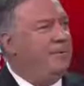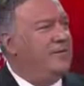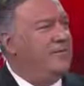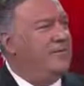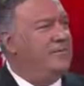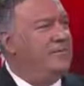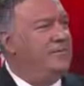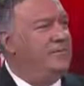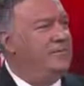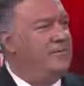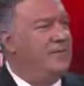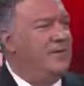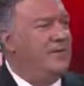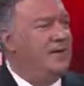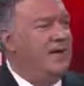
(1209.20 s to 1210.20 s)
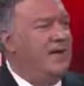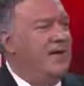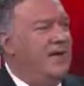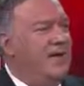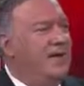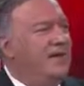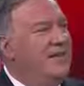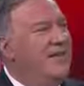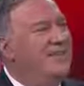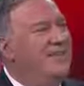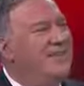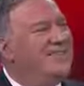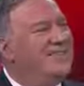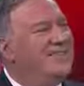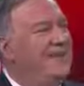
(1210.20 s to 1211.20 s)
hitter.
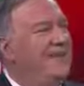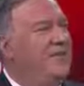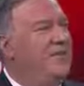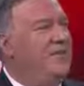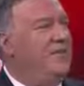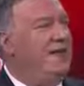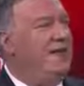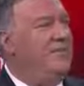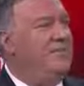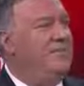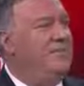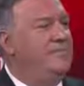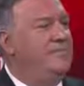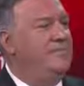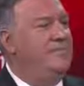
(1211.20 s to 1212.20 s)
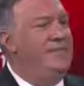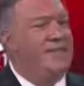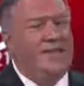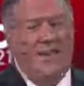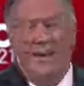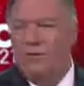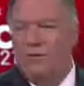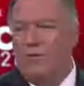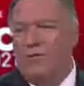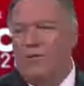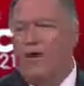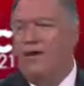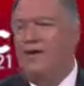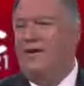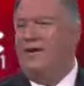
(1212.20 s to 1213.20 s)
Get stuff done. Keep
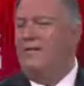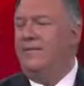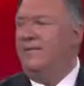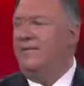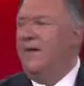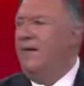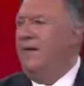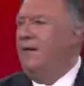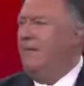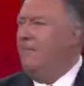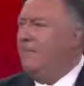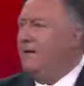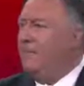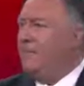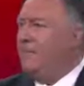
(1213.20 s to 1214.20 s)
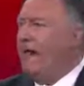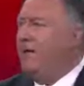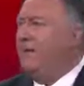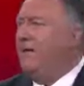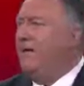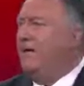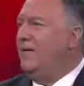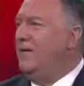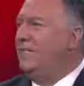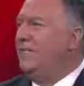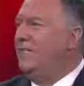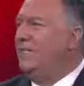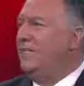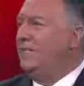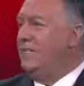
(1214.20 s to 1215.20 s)
grinding. Be a pipe hitter.
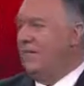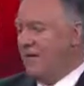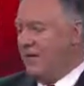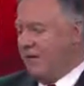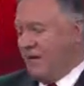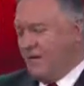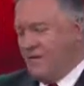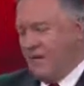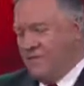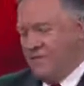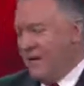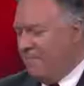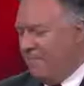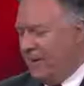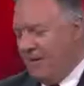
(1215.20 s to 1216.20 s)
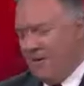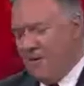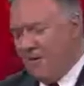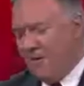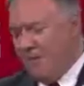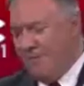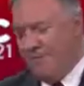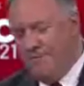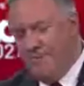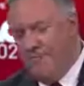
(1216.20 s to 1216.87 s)
Be a pipe hitter